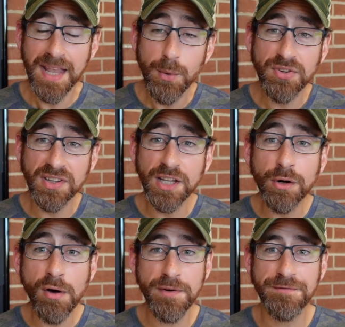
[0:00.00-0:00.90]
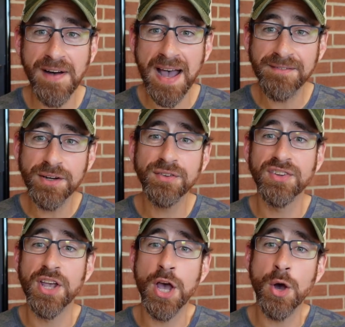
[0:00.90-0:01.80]
It was a little over 5 years
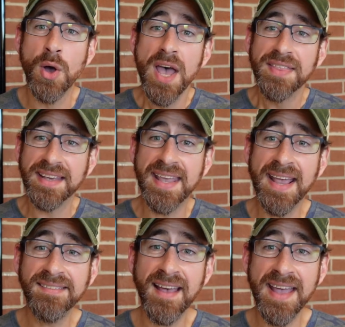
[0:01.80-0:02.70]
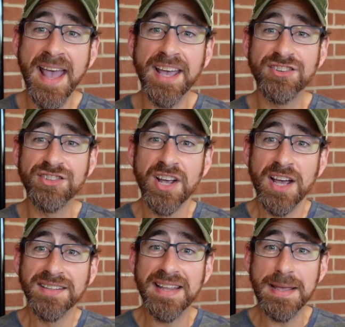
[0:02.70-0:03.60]
ago that Case IH
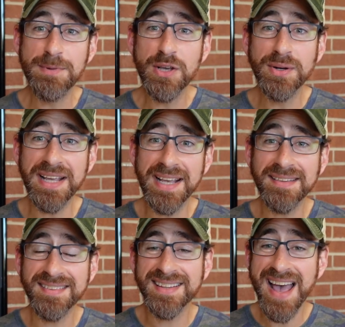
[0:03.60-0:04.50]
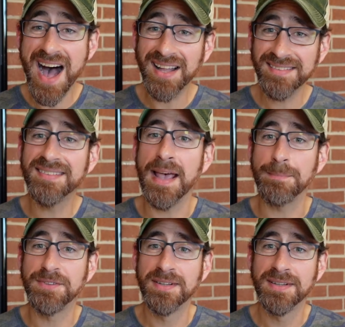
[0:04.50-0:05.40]
debuted its
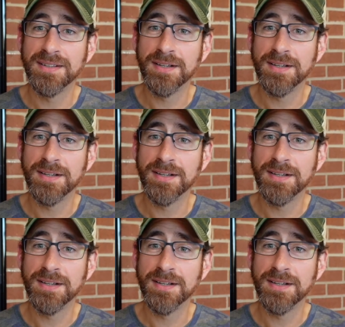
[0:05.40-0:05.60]
concept